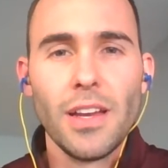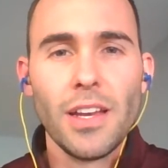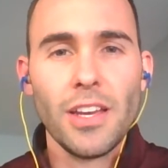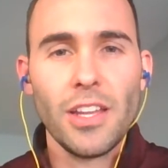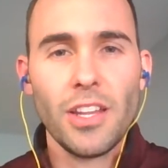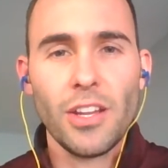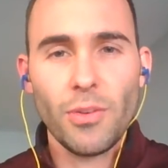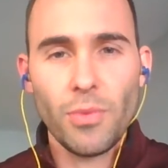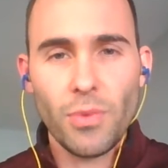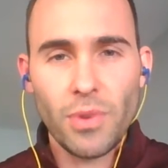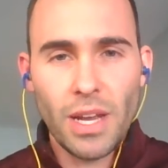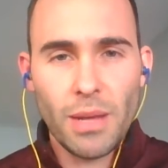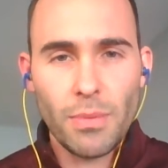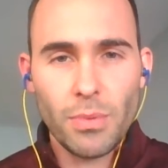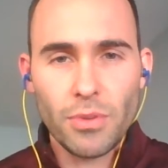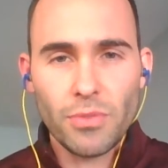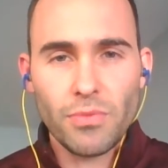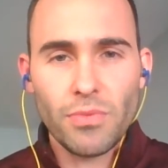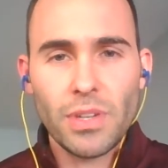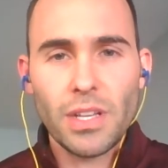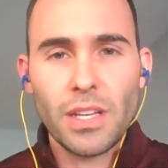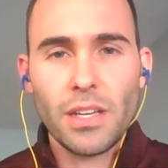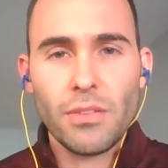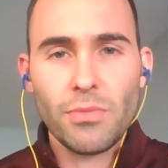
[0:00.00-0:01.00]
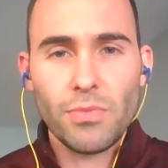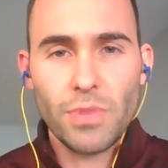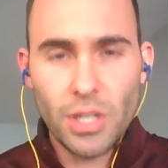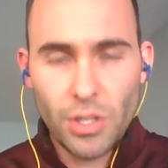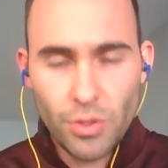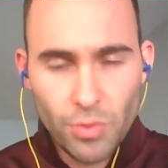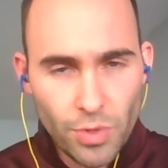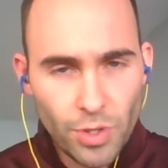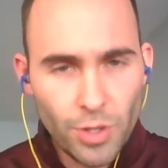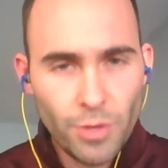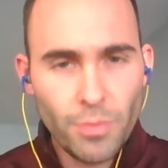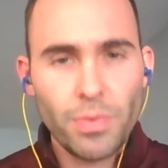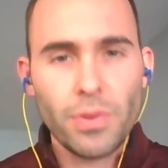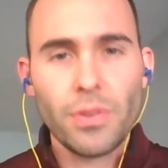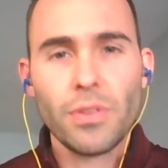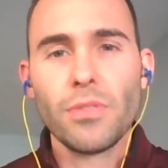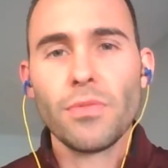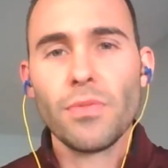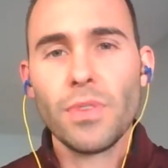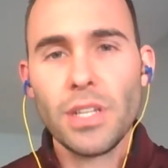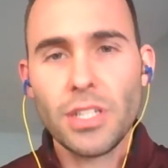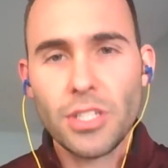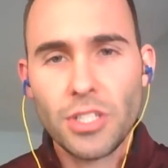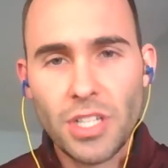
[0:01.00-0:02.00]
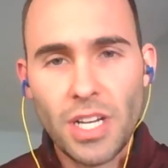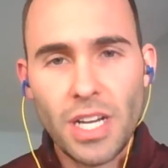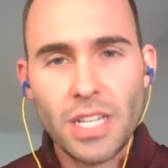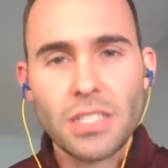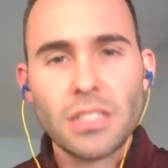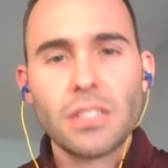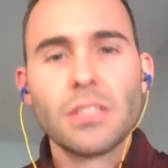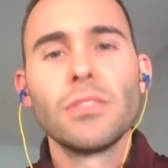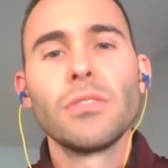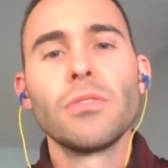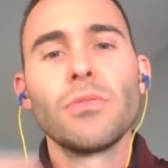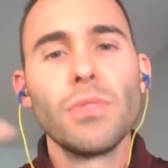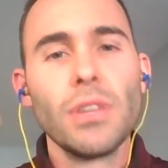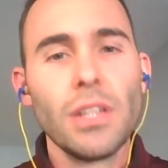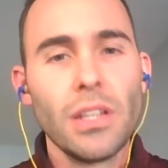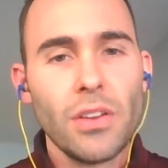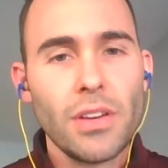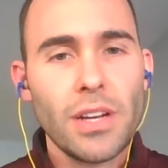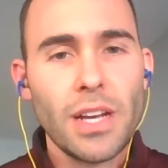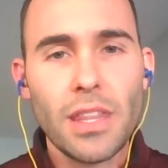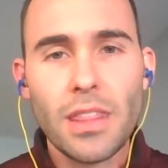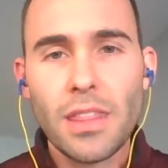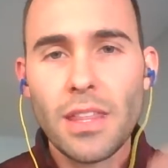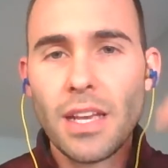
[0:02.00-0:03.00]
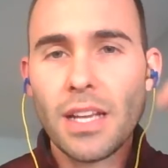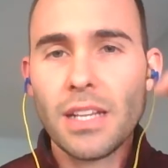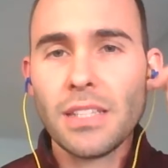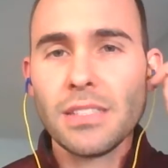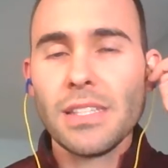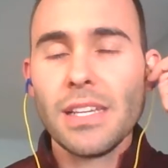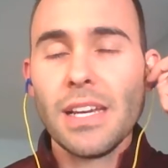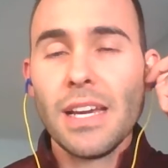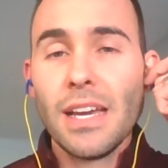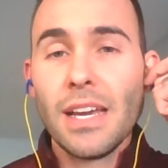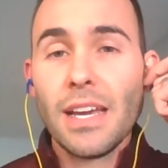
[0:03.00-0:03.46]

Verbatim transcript: you know, we're able to re, regroup, readjust, relook at things,